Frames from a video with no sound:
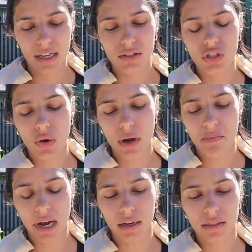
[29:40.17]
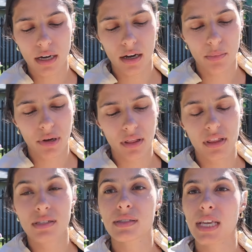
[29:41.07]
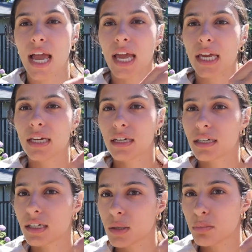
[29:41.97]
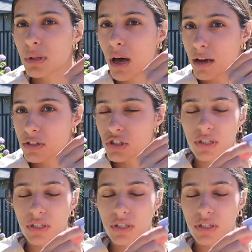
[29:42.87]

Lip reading: So I picked up the Say blush.